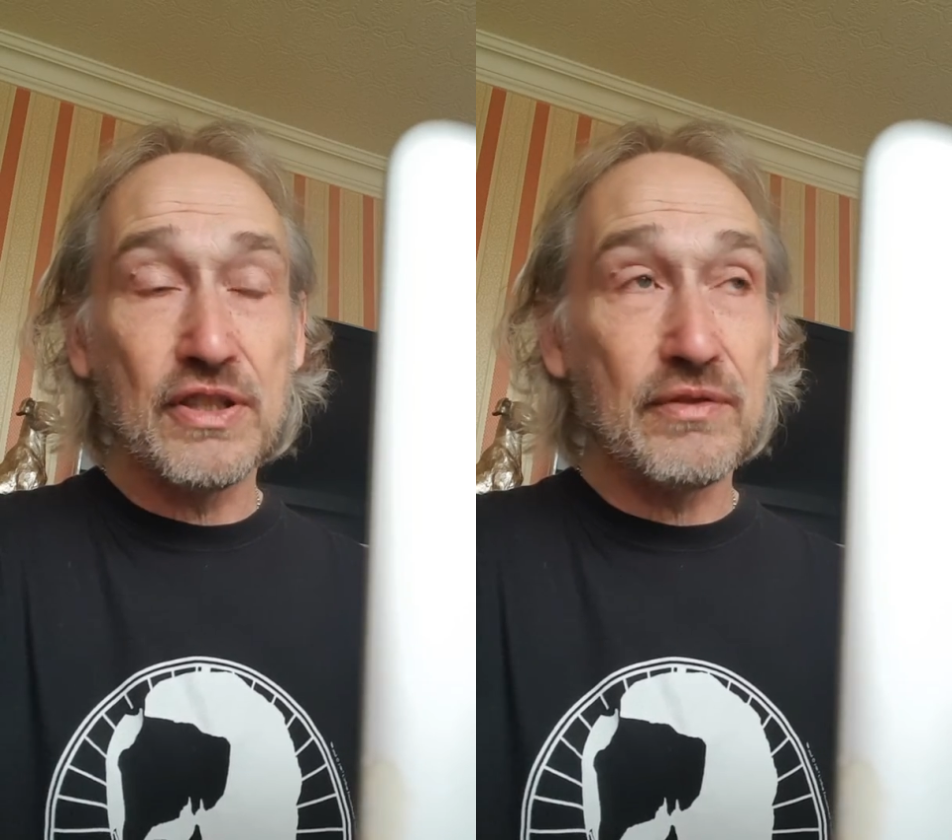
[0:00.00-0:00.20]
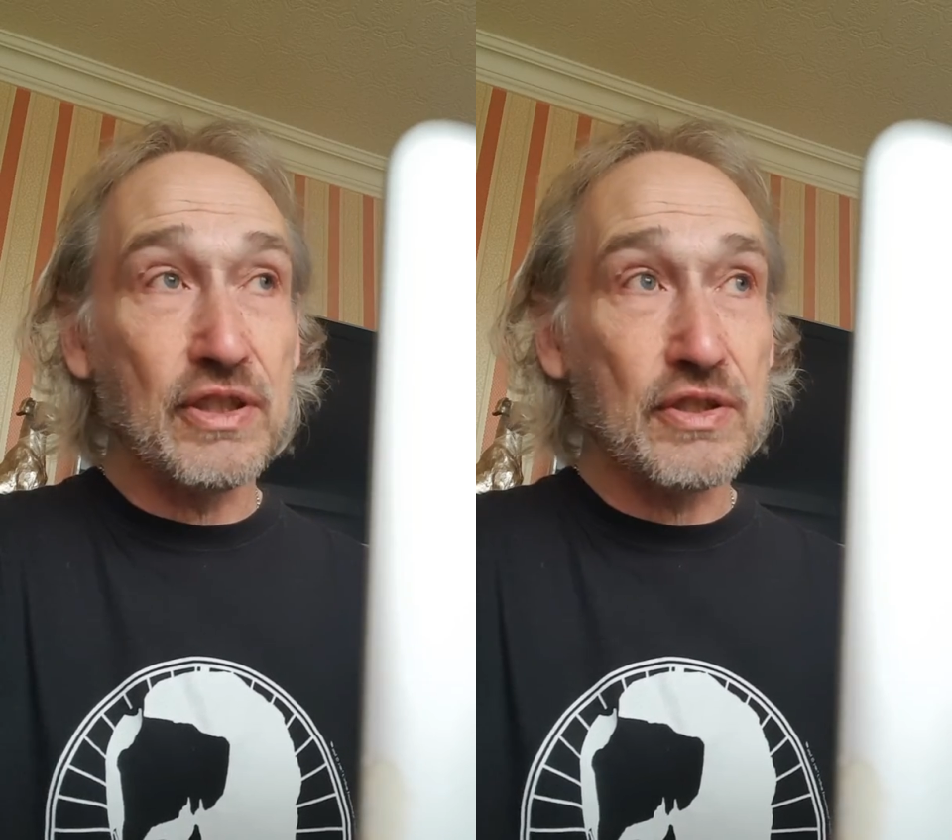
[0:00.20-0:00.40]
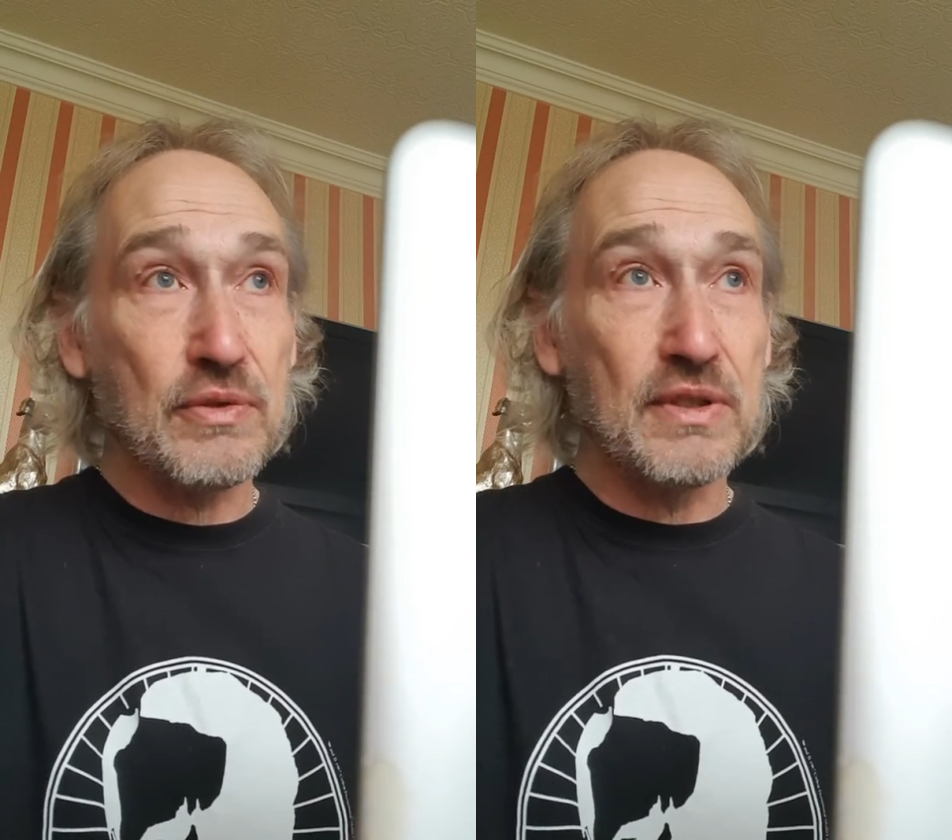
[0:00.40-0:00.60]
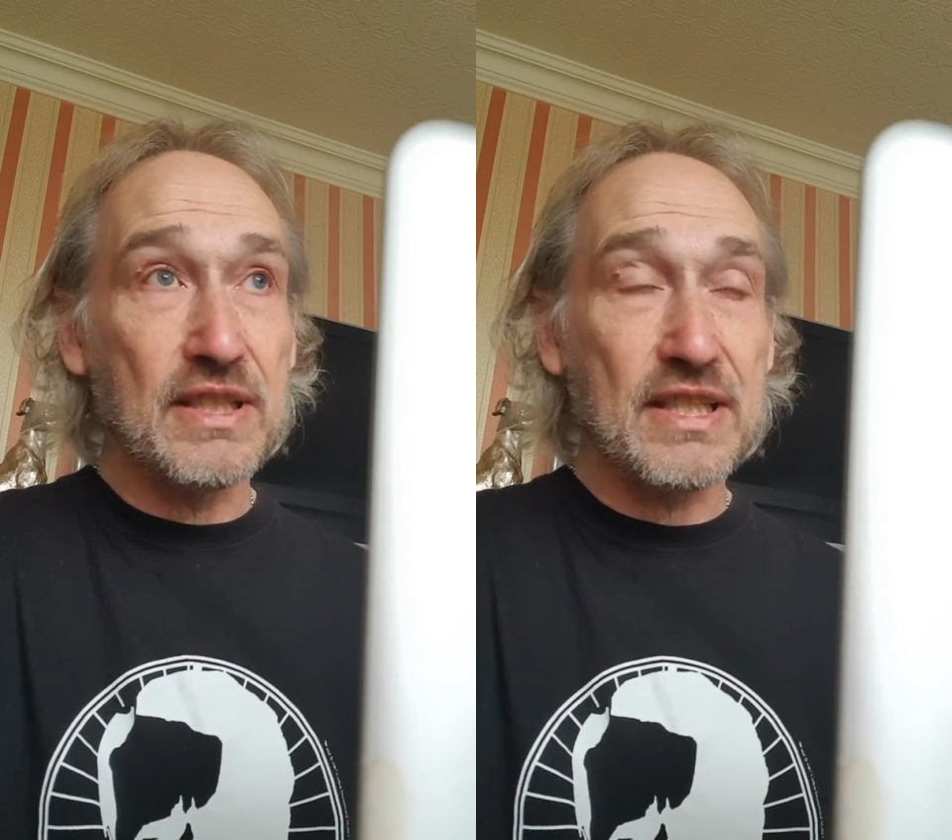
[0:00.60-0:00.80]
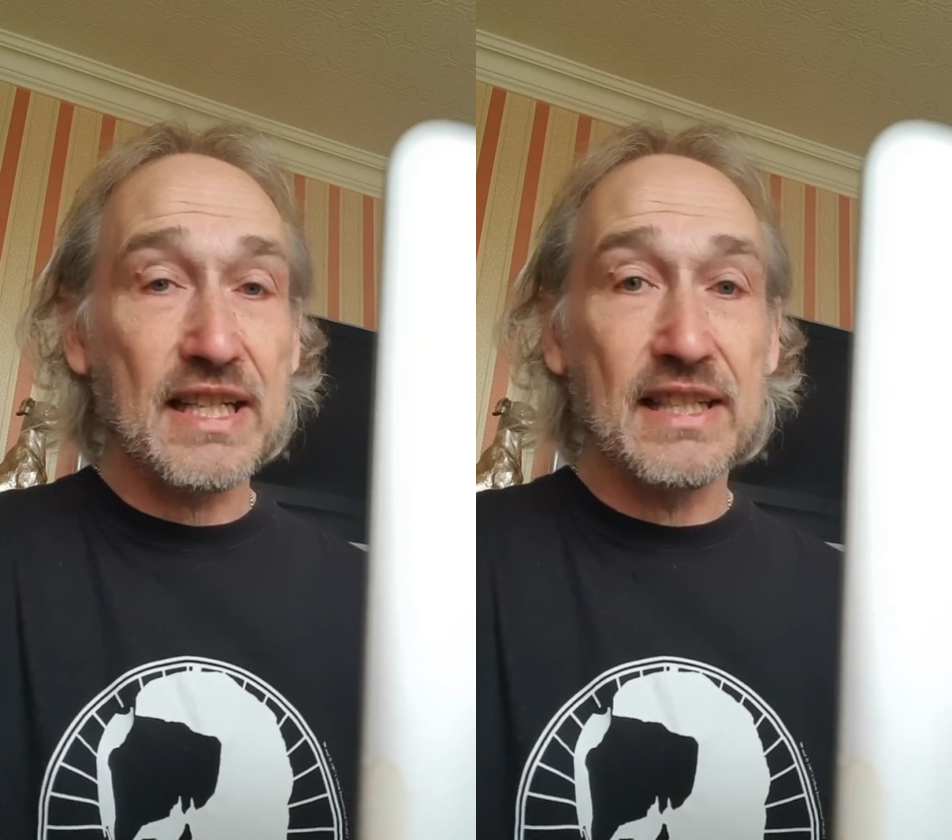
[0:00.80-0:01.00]
have got to
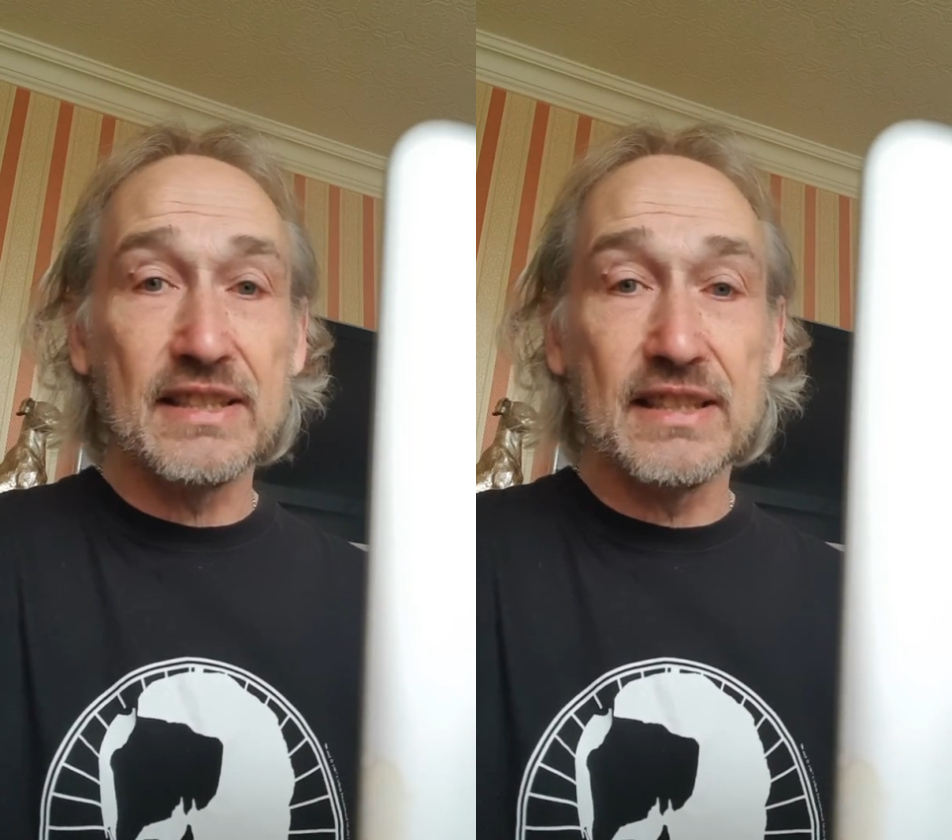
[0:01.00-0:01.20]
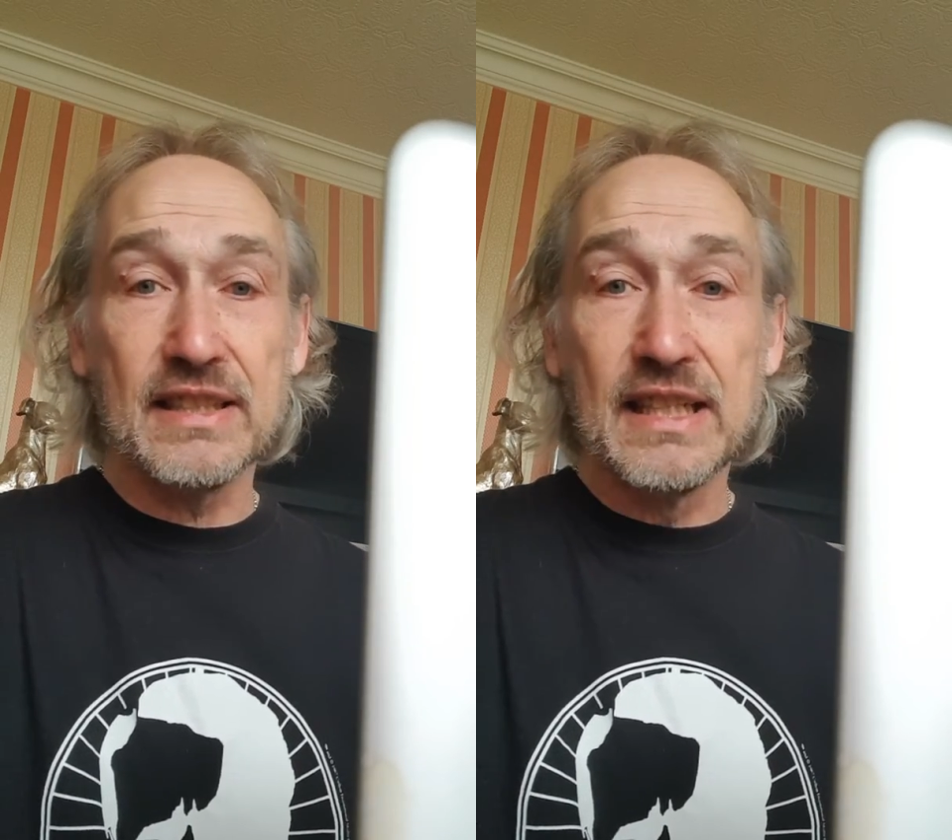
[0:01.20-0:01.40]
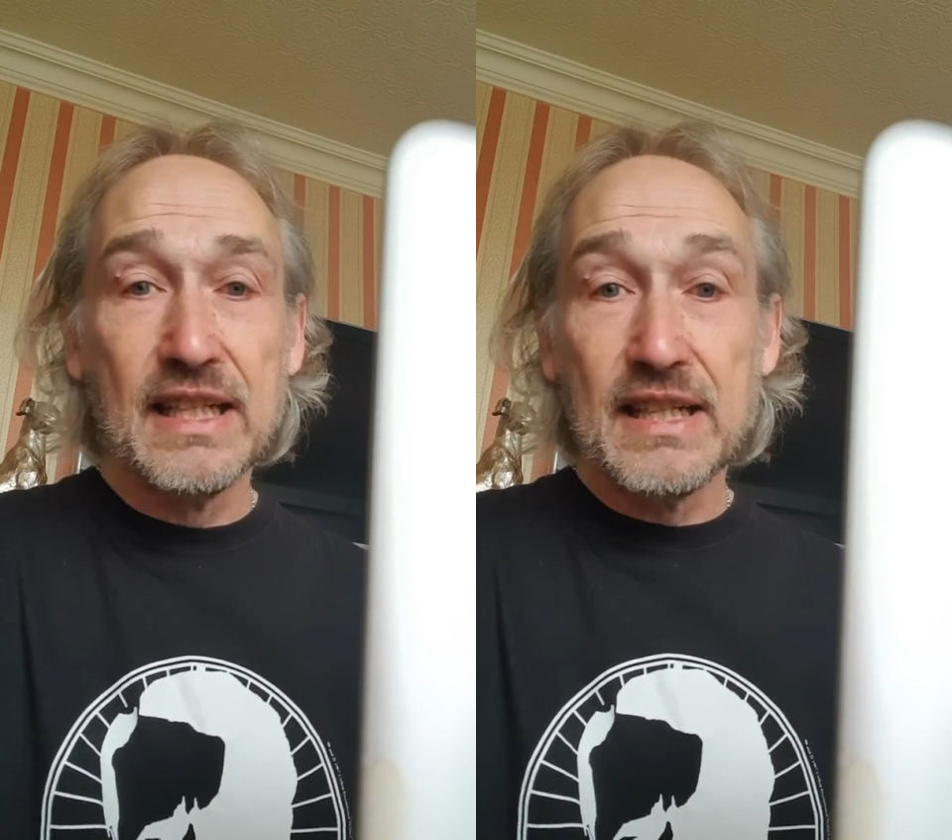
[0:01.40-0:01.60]
understand that